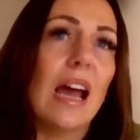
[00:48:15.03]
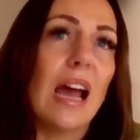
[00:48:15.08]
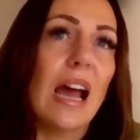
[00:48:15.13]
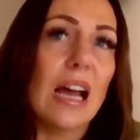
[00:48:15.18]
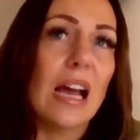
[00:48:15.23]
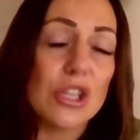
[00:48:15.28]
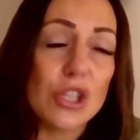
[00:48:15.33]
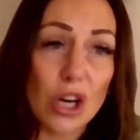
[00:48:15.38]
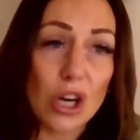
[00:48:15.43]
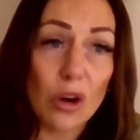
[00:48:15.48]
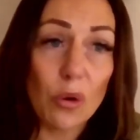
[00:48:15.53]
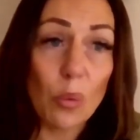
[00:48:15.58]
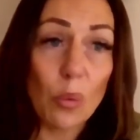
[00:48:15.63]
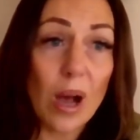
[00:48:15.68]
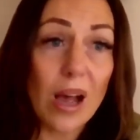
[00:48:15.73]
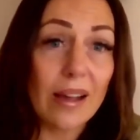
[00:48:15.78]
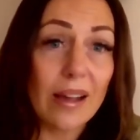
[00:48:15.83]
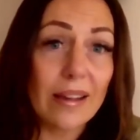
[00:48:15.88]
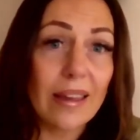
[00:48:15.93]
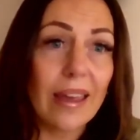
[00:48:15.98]
agile
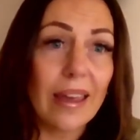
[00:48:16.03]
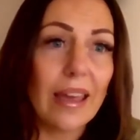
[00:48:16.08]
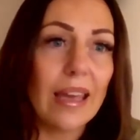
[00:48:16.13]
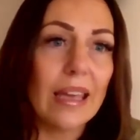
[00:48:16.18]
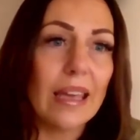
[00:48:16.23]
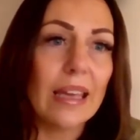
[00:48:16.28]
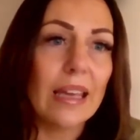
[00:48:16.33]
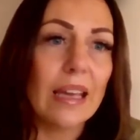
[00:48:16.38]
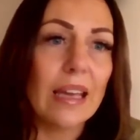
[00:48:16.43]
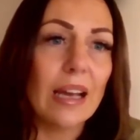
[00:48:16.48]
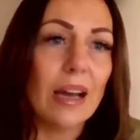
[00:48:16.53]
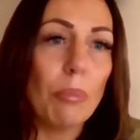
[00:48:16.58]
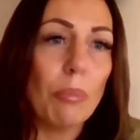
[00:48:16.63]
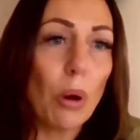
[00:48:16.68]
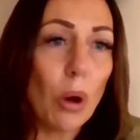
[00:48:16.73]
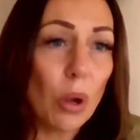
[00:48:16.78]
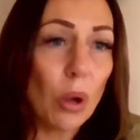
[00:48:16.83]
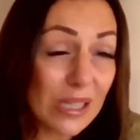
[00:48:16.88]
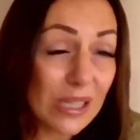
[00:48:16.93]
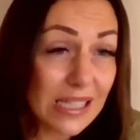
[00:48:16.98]
working,
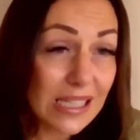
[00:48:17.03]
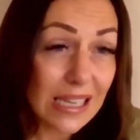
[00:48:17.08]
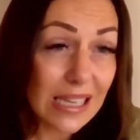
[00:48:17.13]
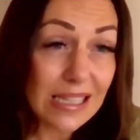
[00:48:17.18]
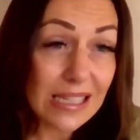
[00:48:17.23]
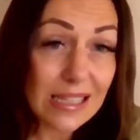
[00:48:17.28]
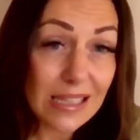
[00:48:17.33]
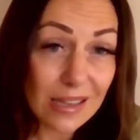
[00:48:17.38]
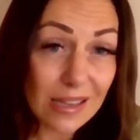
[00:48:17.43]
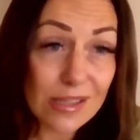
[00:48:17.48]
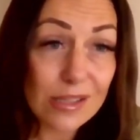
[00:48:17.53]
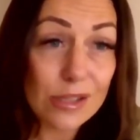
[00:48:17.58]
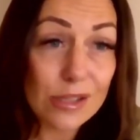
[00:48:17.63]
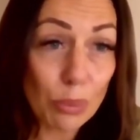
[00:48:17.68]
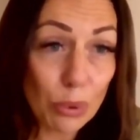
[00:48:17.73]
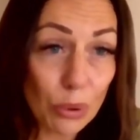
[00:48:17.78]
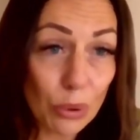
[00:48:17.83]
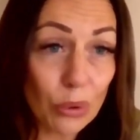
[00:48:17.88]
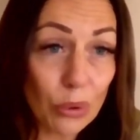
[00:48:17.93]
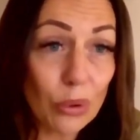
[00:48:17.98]
policies that
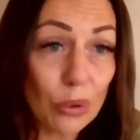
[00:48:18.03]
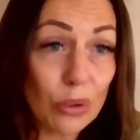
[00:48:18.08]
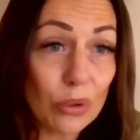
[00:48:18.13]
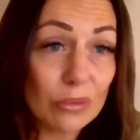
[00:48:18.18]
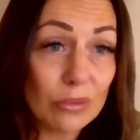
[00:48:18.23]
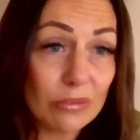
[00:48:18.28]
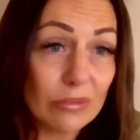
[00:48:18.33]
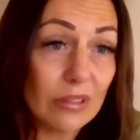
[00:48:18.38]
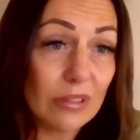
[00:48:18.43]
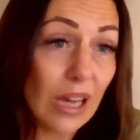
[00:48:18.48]
support